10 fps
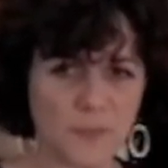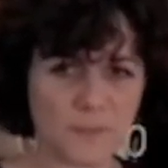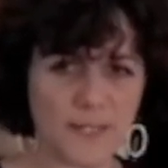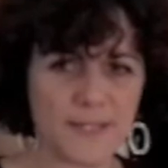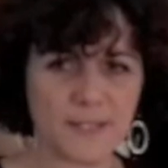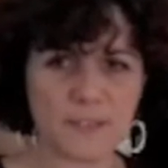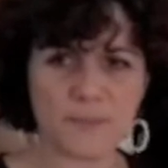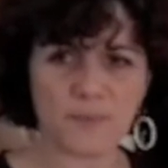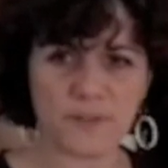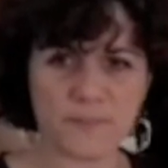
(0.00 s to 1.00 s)

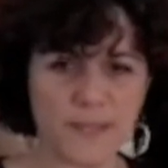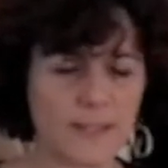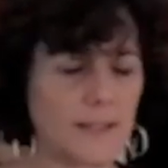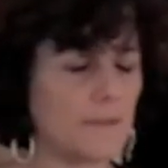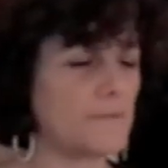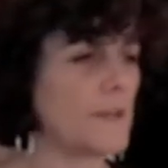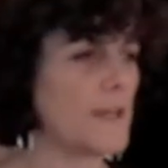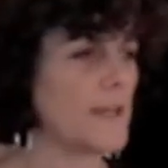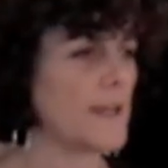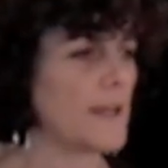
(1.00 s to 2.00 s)
Renaissance perspective.
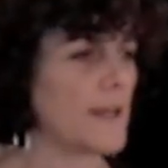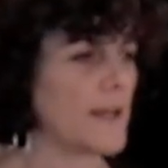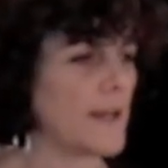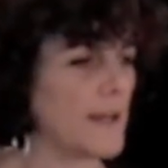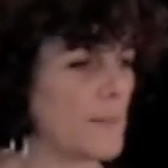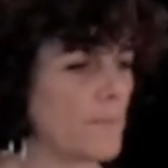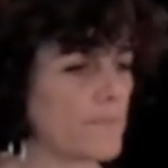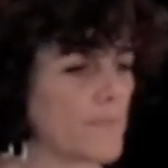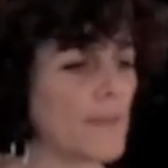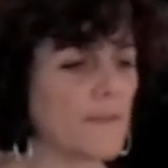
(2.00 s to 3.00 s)

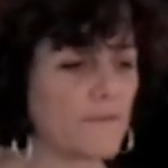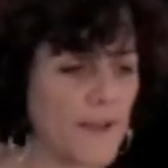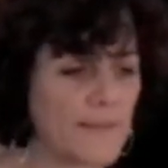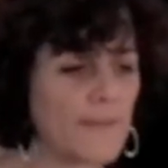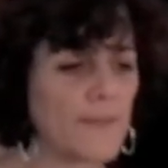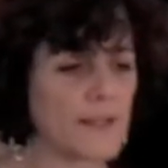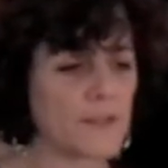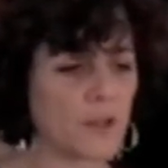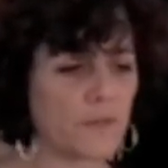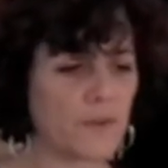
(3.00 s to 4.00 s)
The fact that there
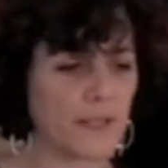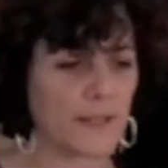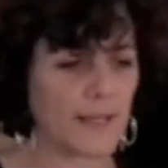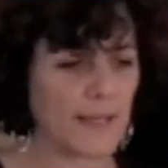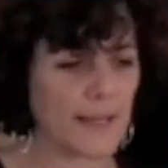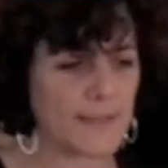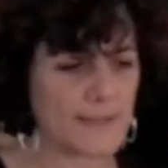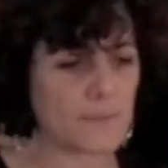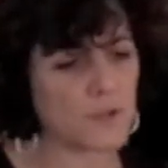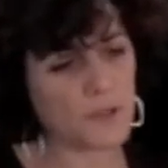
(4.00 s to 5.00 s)
is often
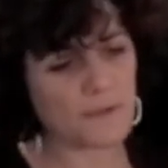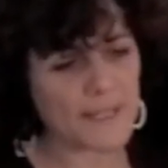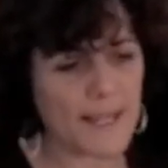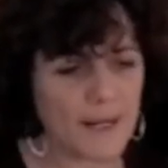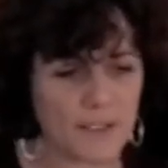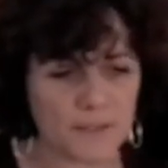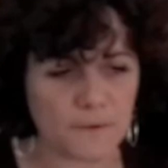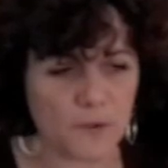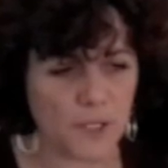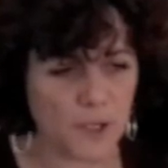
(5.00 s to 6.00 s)
some sort of a
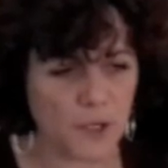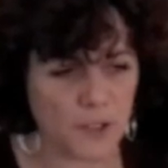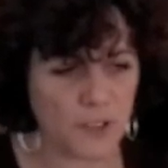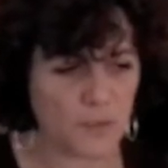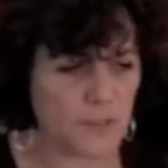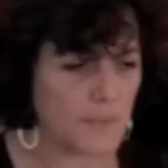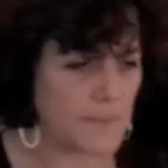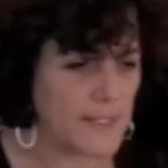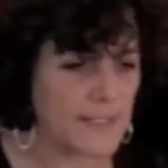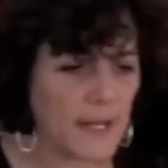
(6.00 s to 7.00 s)
narrative going on.
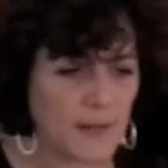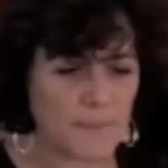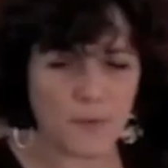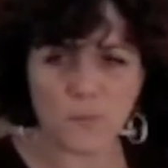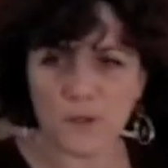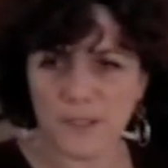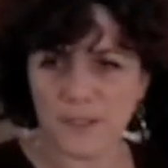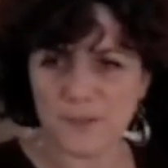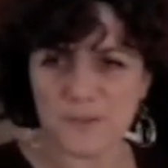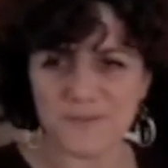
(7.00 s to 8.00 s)
Somebody's army
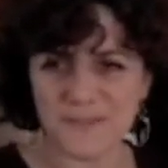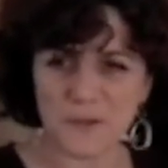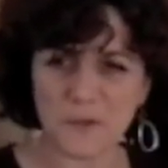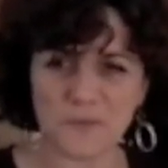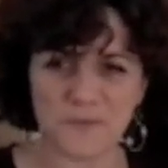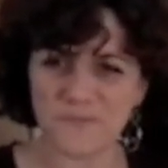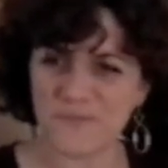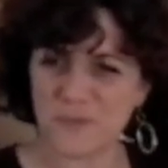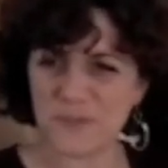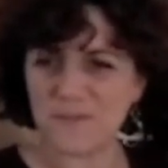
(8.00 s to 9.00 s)
walking,
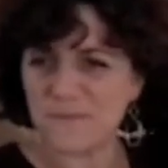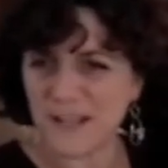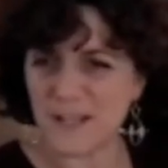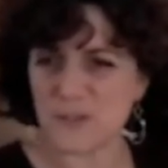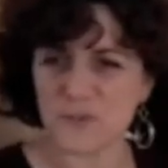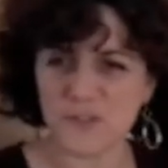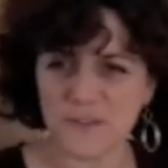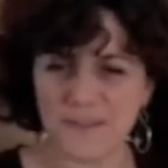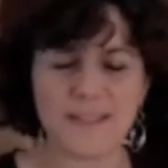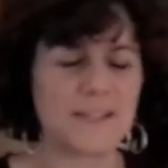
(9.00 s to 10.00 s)
to some village or
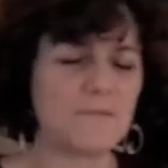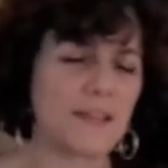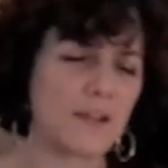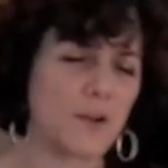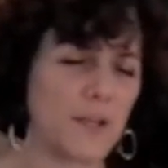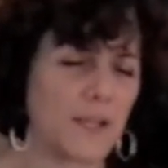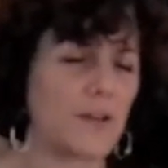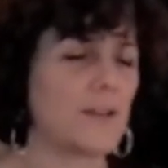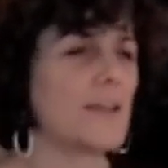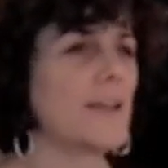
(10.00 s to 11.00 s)
something going
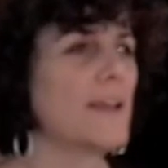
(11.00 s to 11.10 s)
on.